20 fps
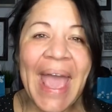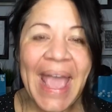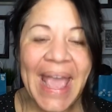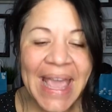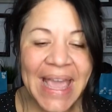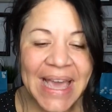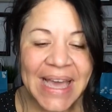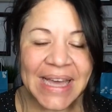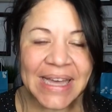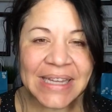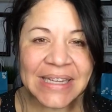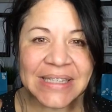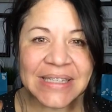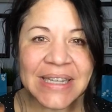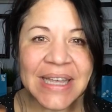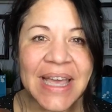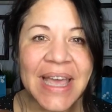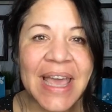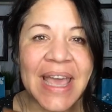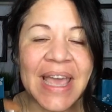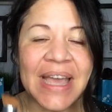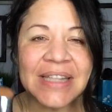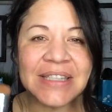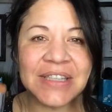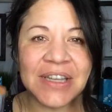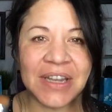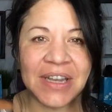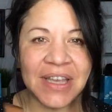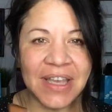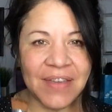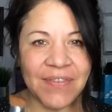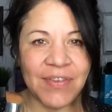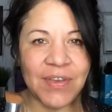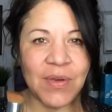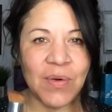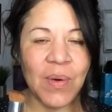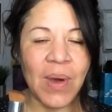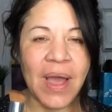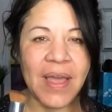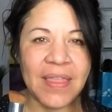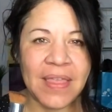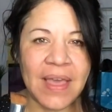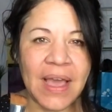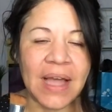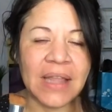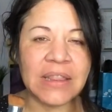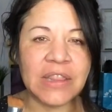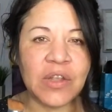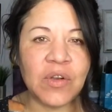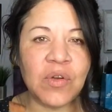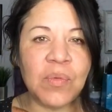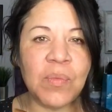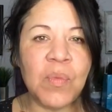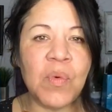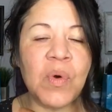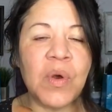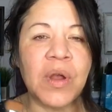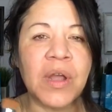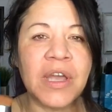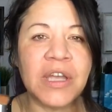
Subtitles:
And it's going to give you, I think, a little more